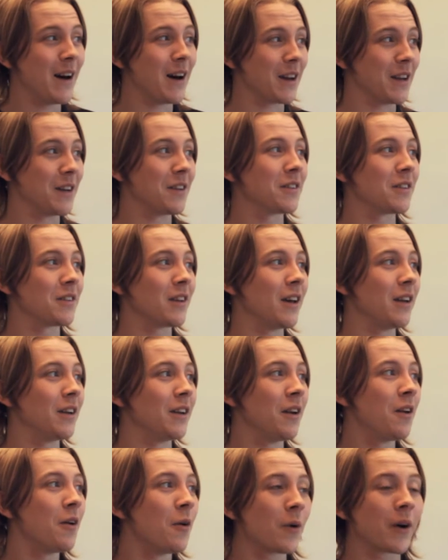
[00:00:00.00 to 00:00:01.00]
And I
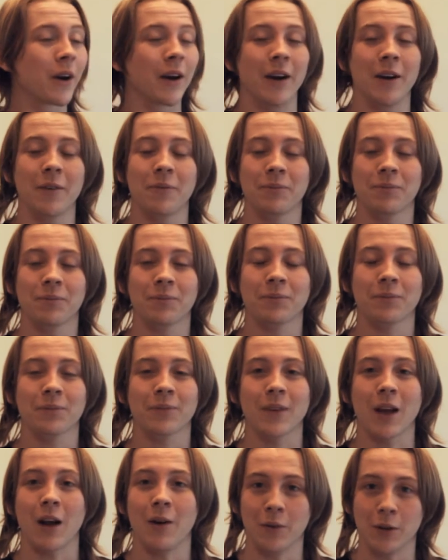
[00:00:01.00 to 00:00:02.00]
decided, okay,
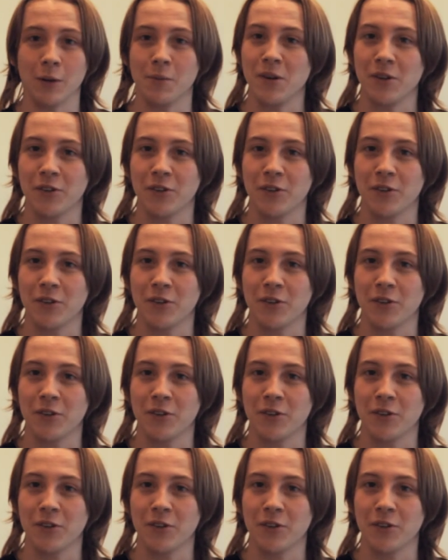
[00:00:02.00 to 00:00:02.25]
I'm going to